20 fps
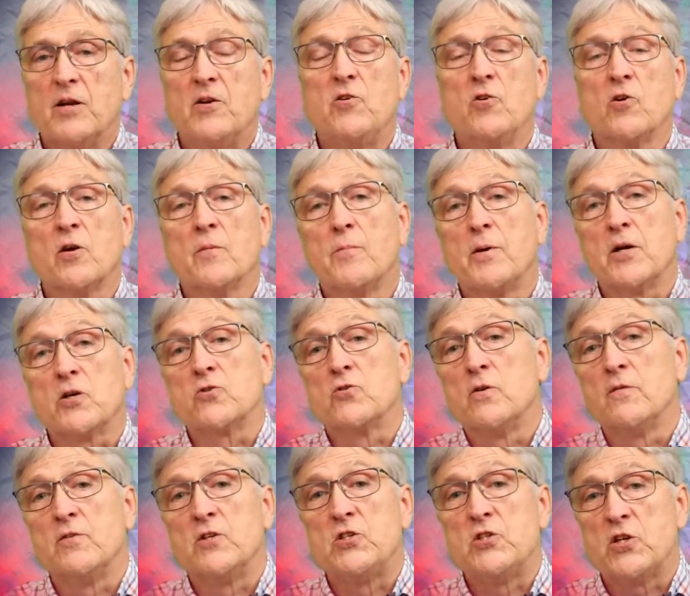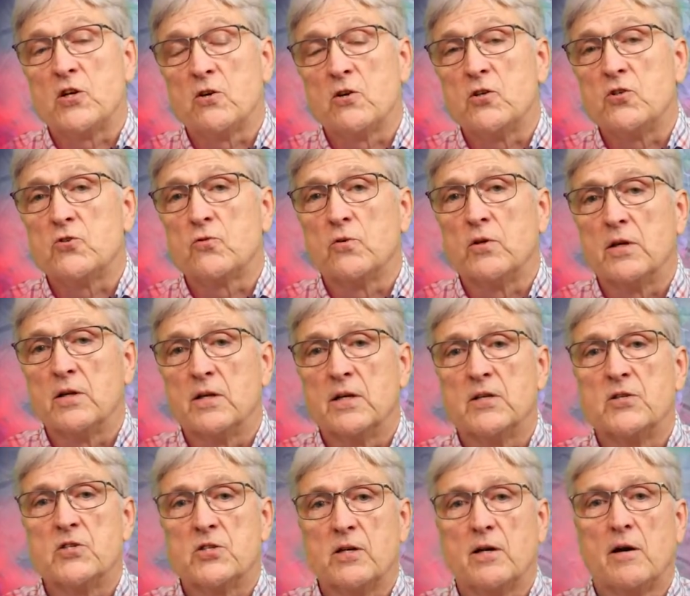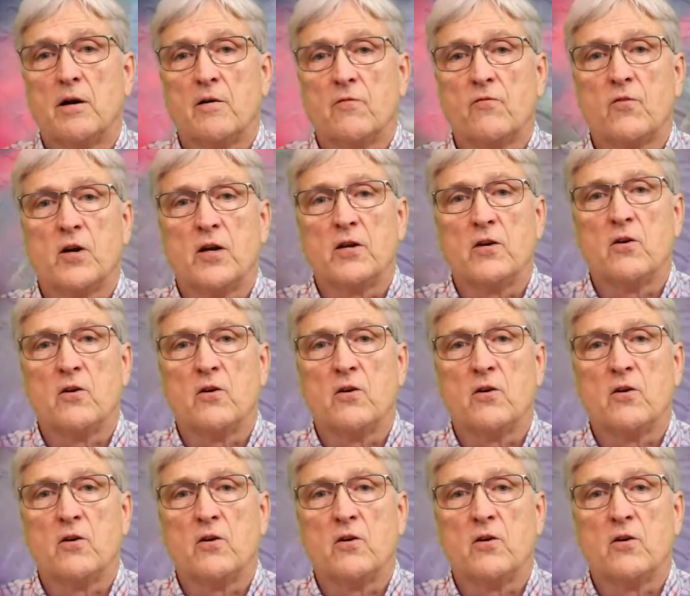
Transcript: and took a picture of a cherry tree that's in our front